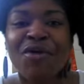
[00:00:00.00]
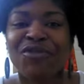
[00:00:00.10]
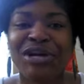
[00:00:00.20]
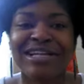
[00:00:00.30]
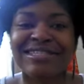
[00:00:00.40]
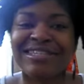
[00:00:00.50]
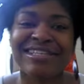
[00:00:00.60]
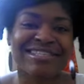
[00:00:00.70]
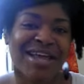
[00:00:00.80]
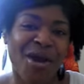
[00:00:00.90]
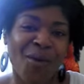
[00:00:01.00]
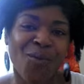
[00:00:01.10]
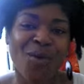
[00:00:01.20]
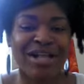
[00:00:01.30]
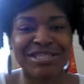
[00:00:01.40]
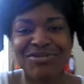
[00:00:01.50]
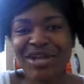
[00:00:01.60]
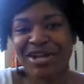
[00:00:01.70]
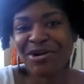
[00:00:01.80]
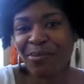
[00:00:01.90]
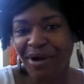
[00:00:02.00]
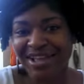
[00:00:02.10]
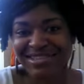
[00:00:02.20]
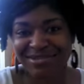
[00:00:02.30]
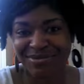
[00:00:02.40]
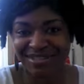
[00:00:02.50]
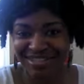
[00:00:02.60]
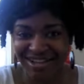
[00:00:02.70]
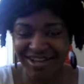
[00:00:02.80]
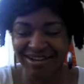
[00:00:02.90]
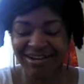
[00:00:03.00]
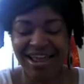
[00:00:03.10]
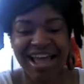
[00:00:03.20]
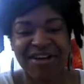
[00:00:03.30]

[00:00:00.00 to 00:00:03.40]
For instance, once you get your breasts done